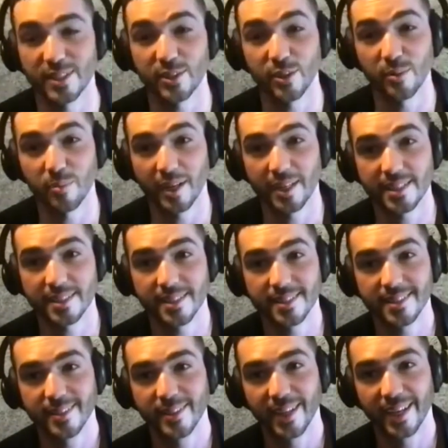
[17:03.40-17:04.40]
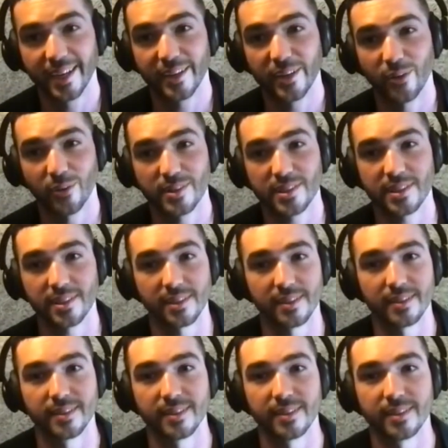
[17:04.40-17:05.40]
good places and not
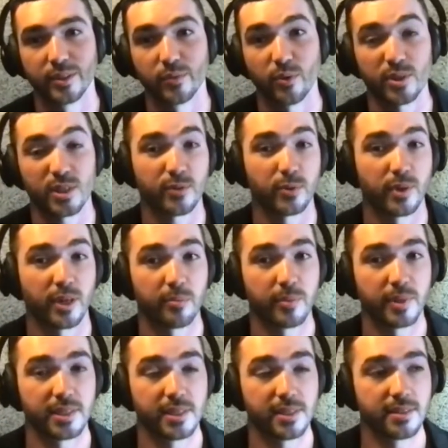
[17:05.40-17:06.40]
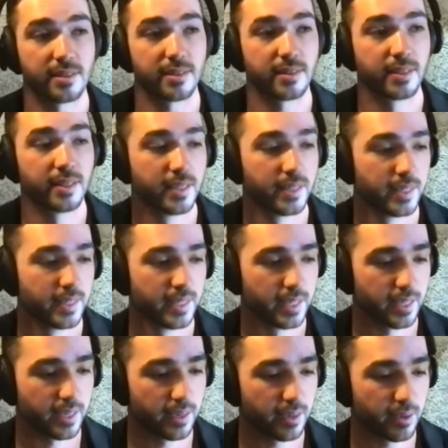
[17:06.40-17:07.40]
to fossil fuel companies and
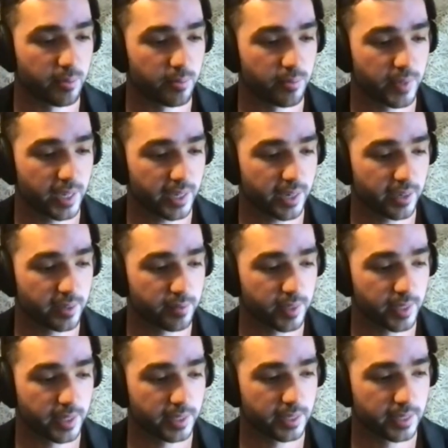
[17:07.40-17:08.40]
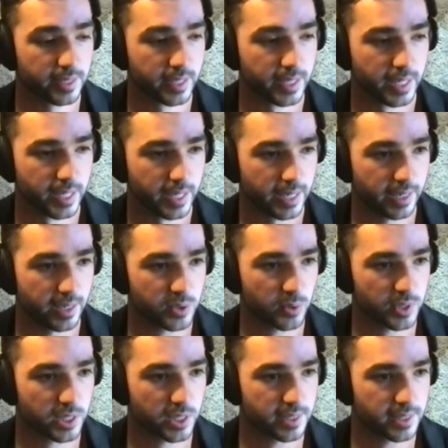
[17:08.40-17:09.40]
that kind of thing. And it's
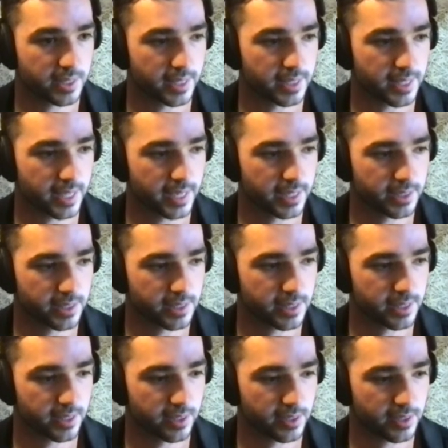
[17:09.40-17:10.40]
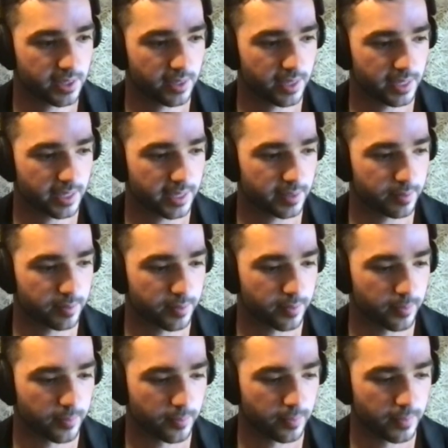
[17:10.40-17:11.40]
also it's agency, you know. So like if
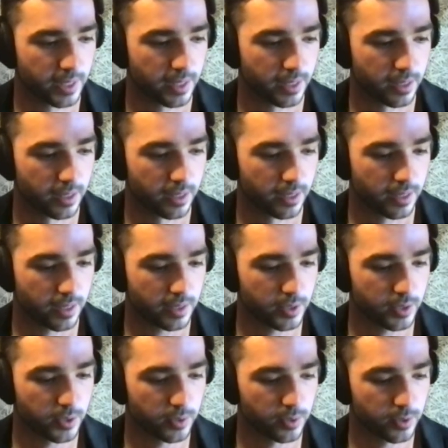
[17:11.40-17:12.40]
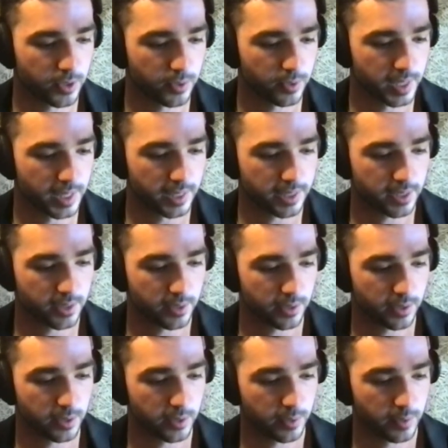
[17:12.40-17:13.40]
you need
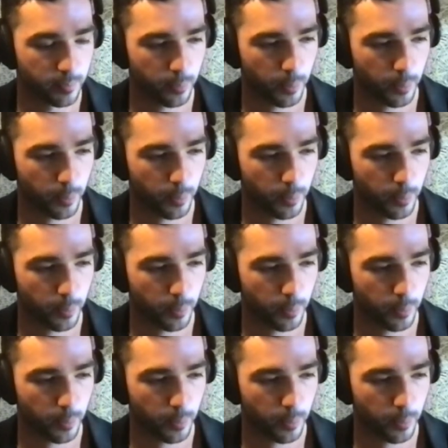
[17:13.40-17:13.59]
to,